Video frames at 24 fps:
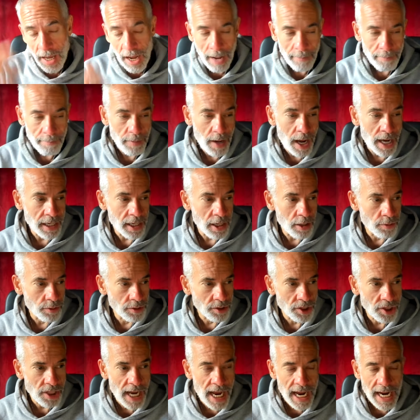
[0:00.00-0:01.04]
I'm, I go
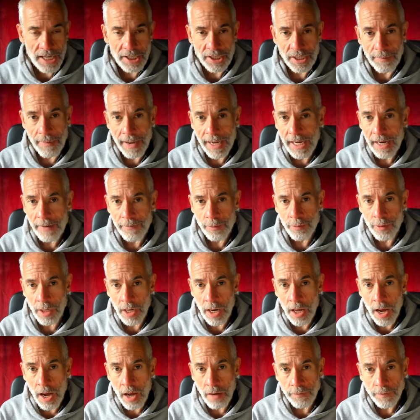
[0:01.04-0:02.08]
on stage. I make everyone
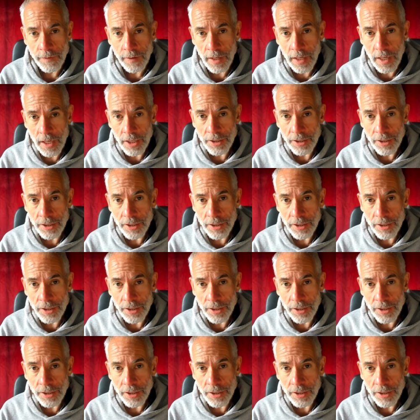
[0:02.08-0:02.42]
laugh.